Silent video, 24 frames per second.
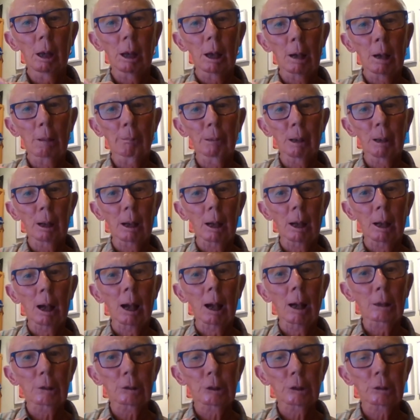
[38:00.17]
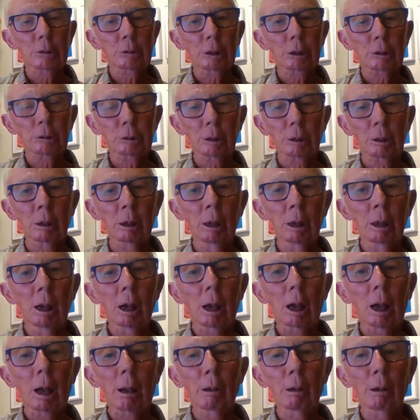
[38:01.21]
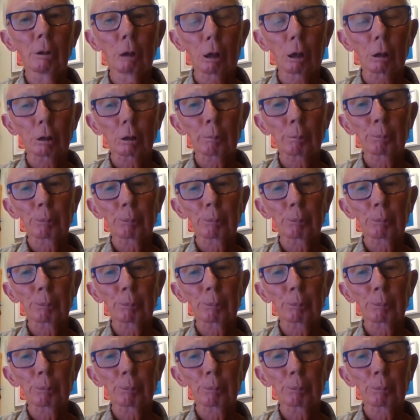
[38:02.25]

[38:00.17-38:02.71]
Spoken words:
I think there's a lot